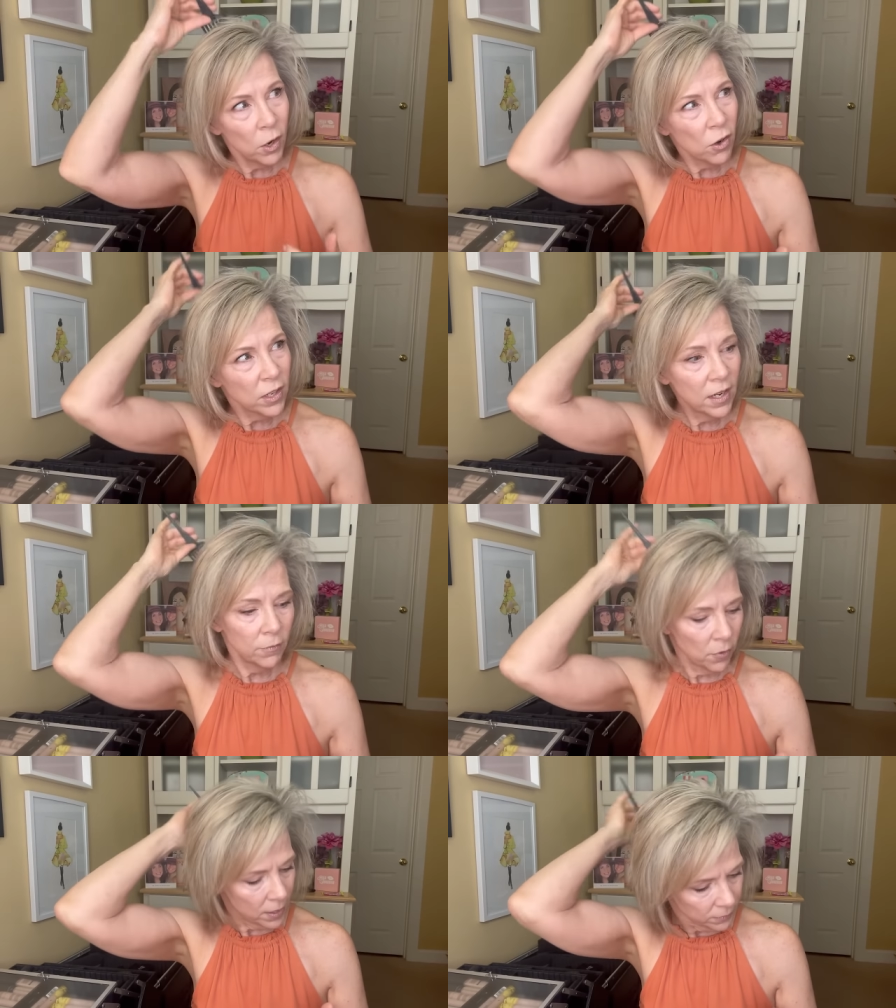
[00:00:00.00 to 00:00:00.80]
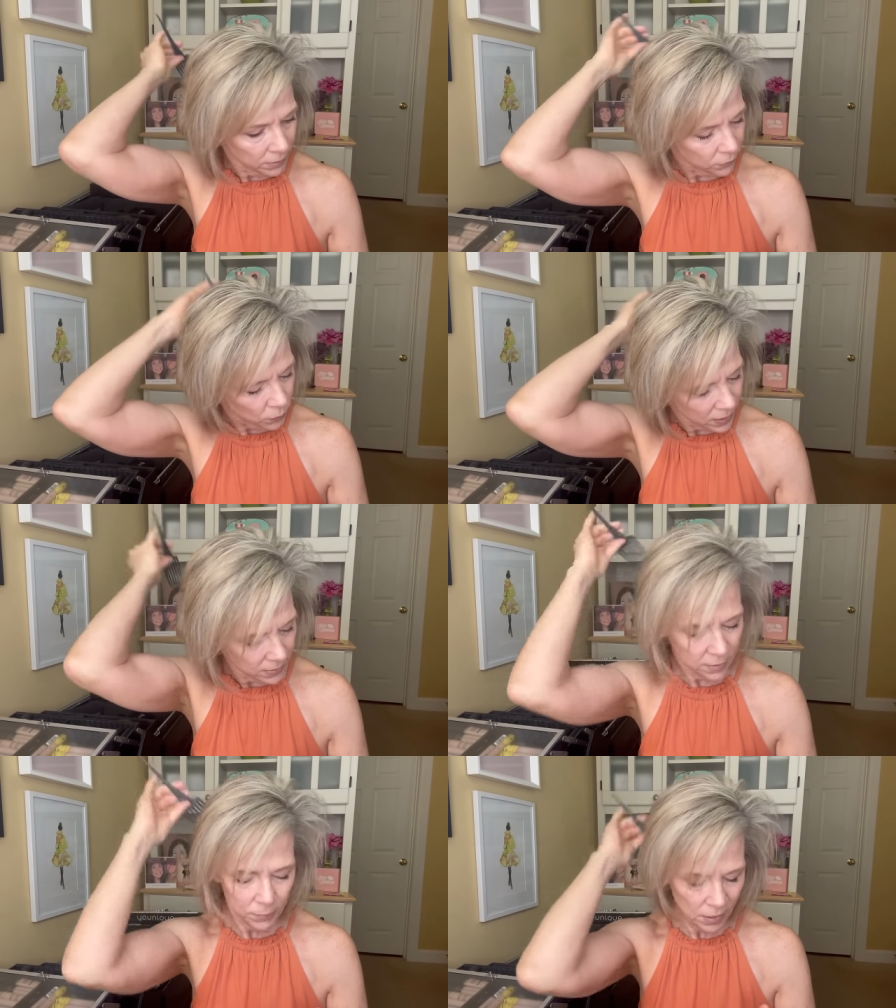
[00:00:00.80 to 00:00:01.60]
we are going to have rain this
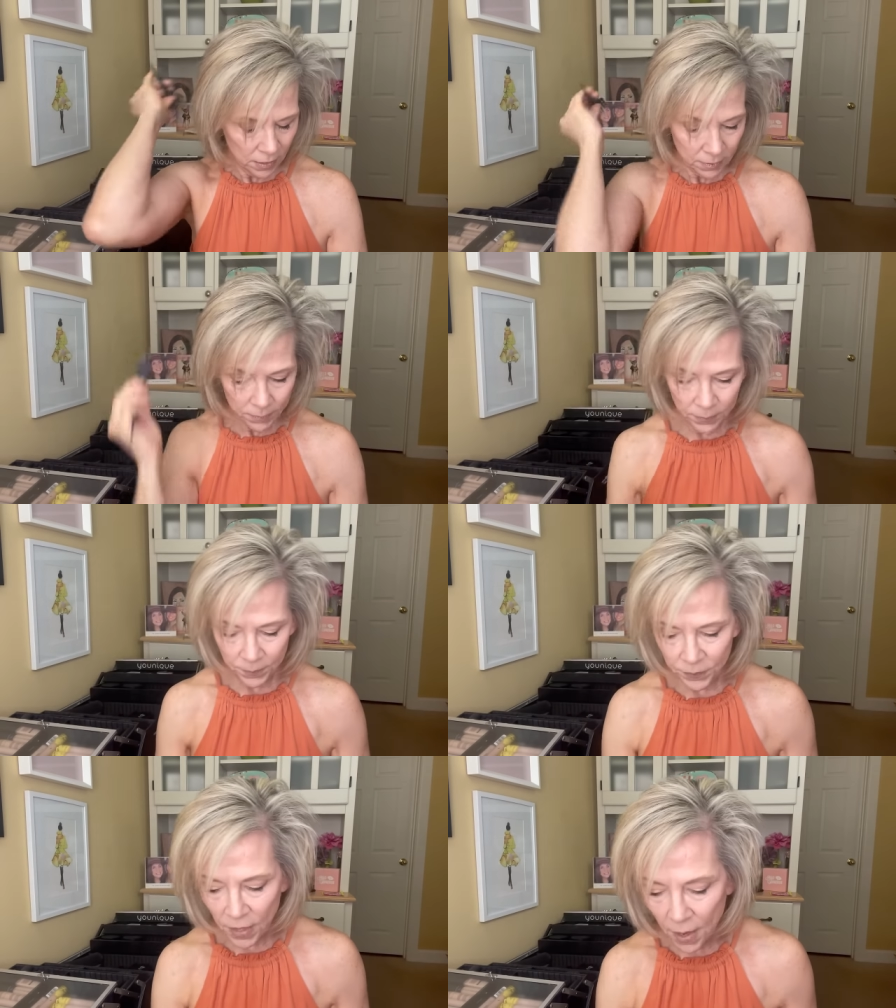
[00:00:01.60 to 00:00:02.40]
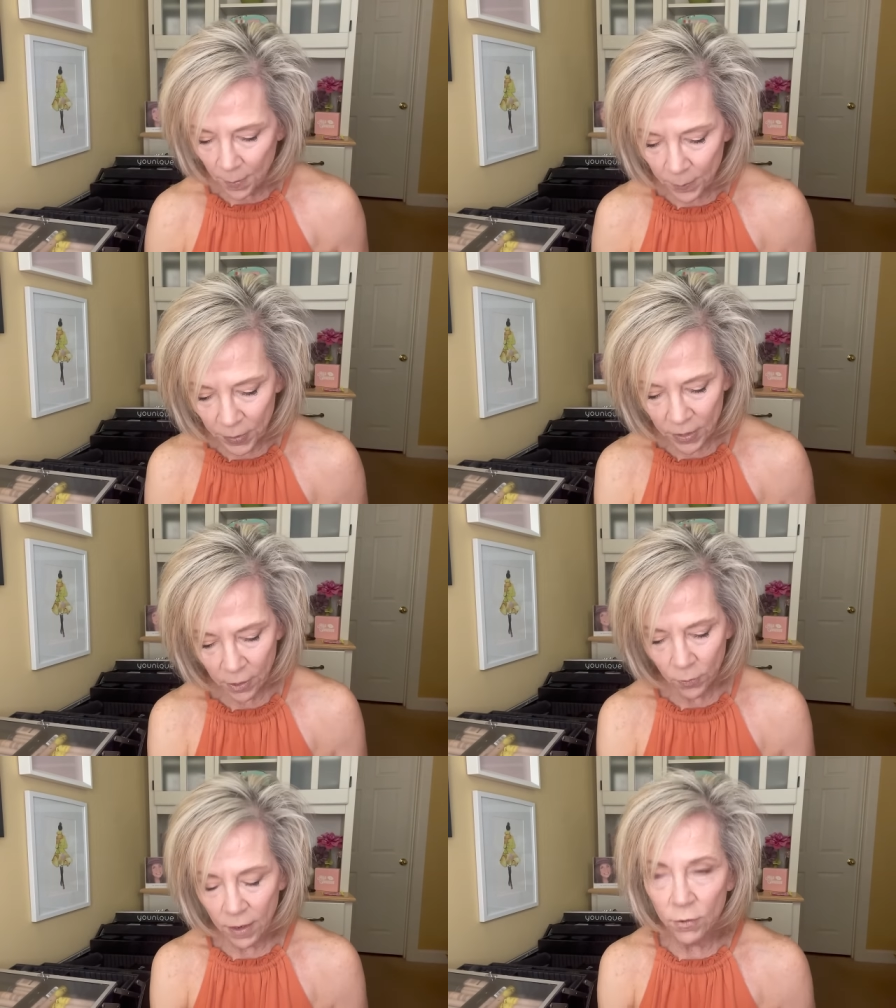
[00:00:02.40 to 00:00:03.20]
week sometime. But
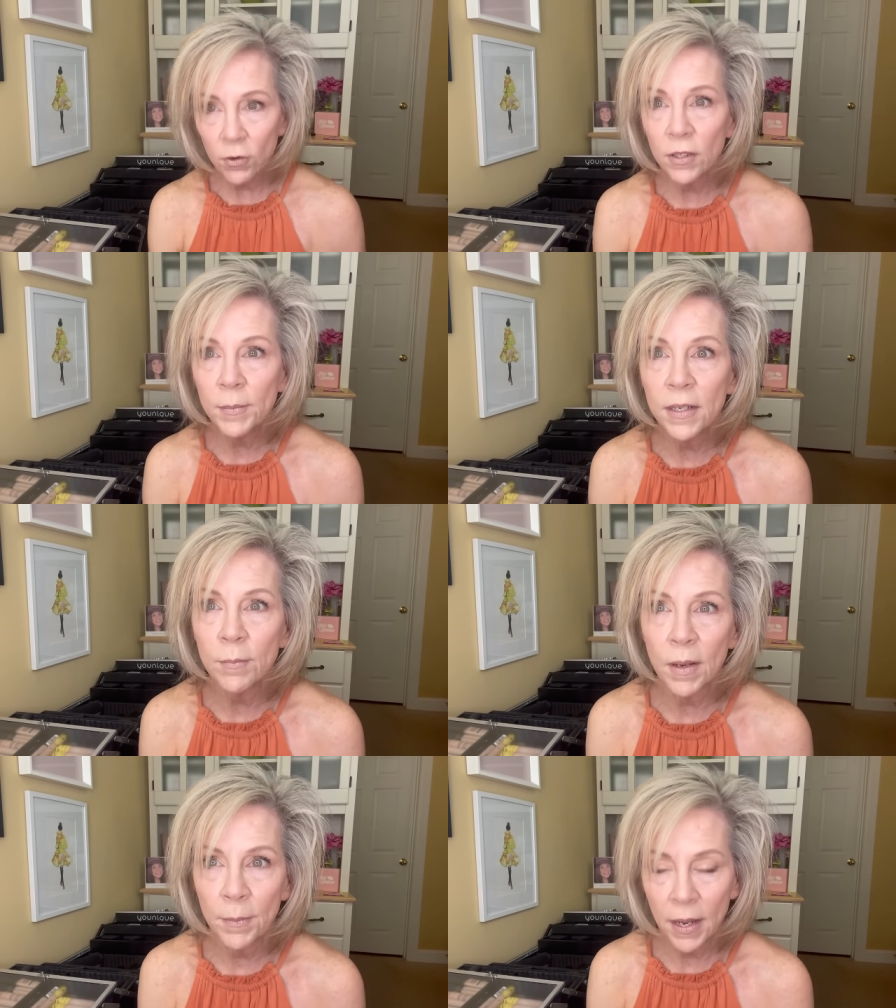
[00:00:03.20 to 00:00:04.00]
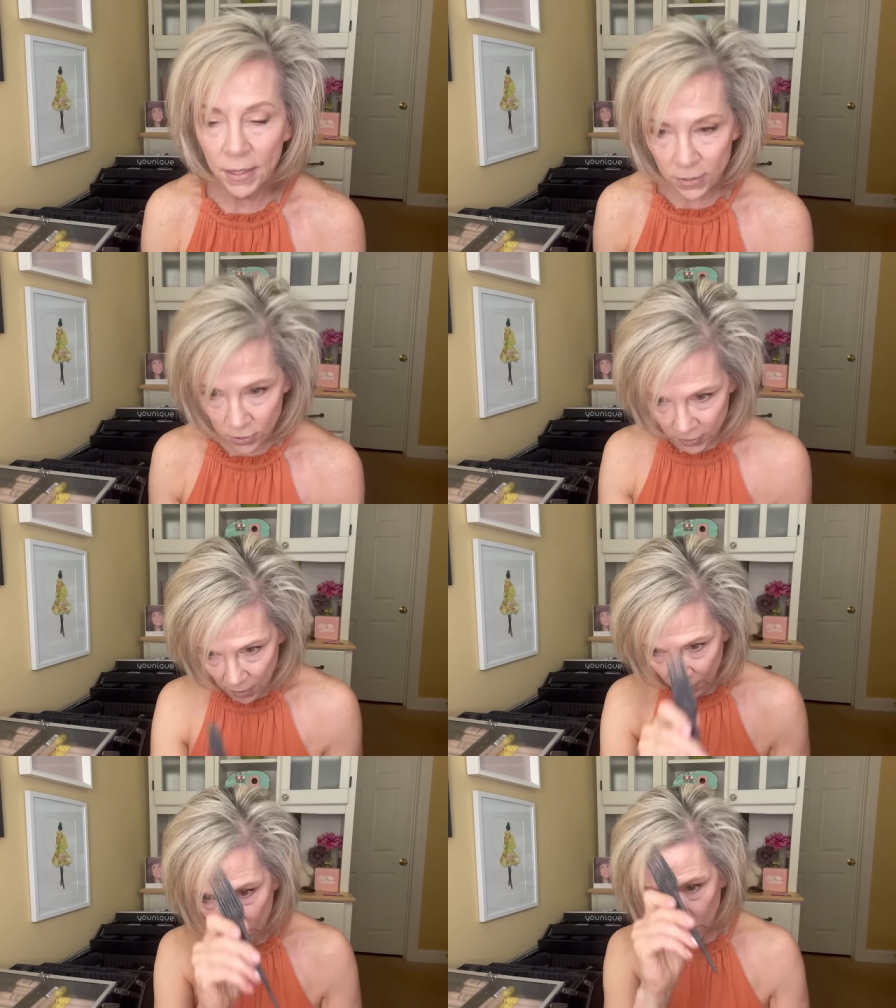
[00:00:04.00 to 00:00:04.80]
however, let me get my bangs just
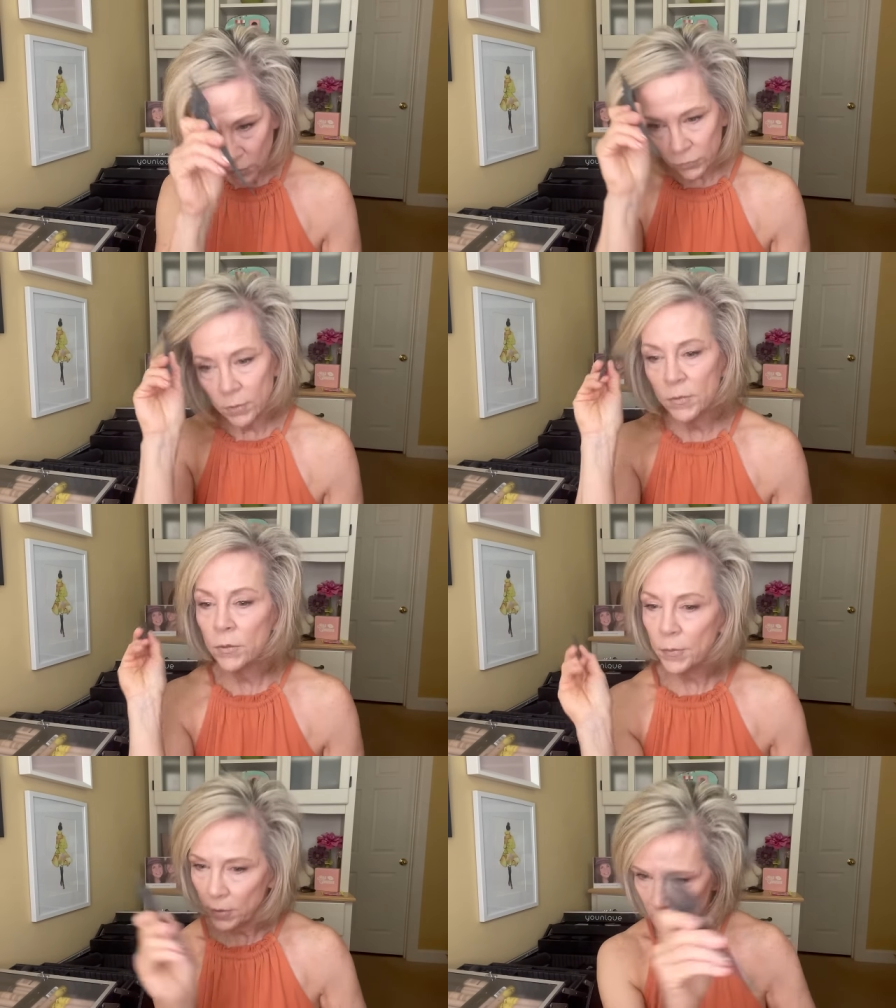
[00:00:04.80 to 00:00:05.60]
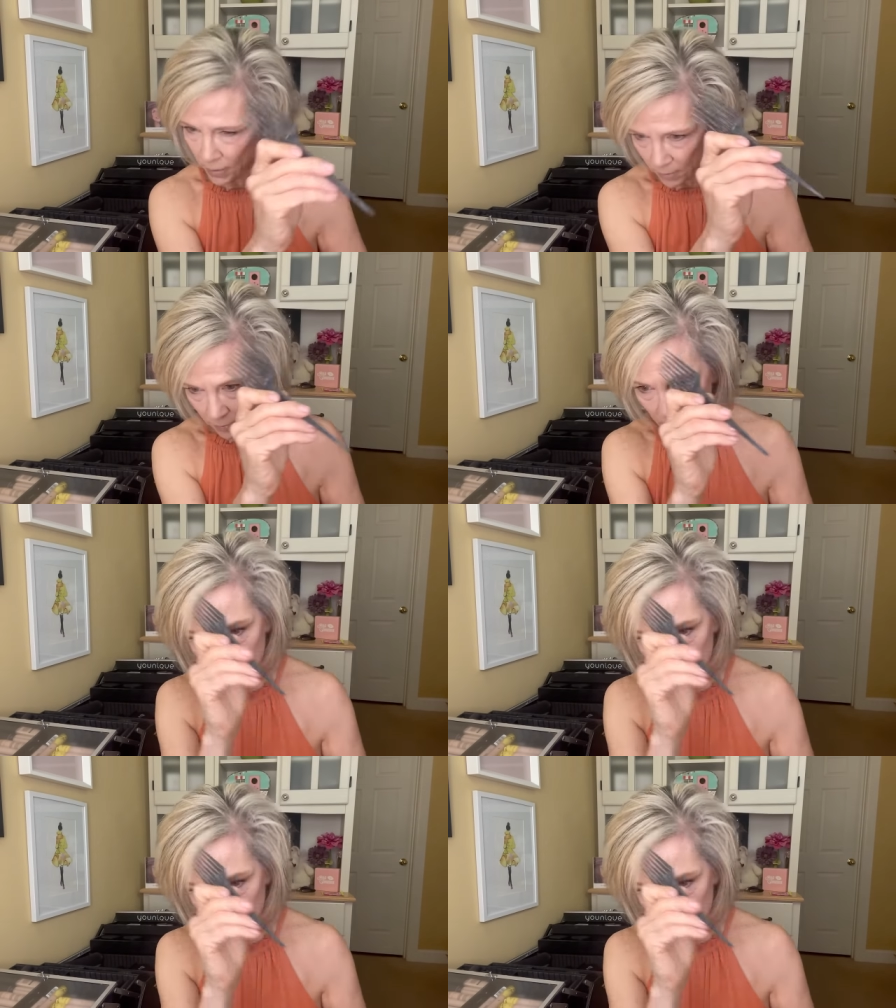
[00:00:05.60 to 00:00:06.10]
like what I want them to be.